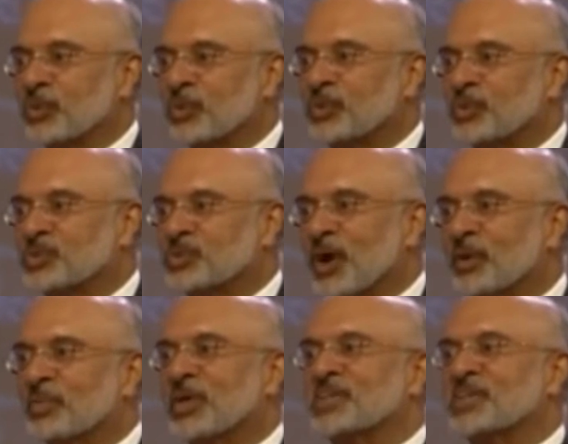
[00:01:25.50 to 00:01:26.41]
Aquino, if you'd
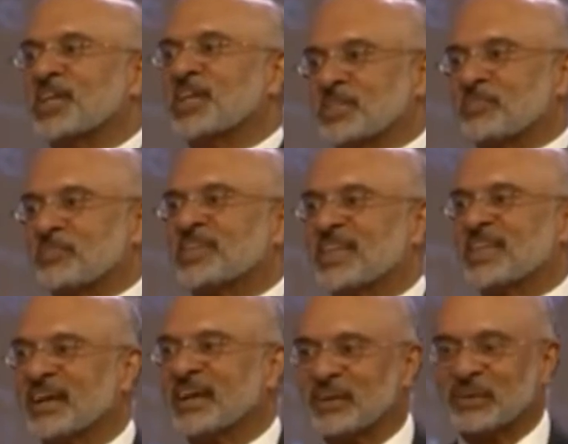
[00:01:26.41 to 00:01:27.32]
join me on stage,
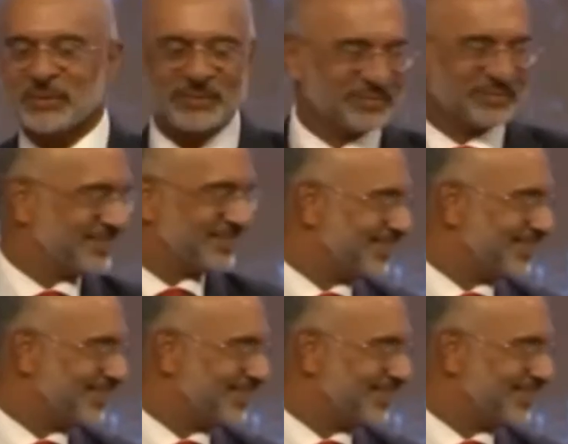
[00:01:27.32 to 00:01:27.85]
please. Thank you.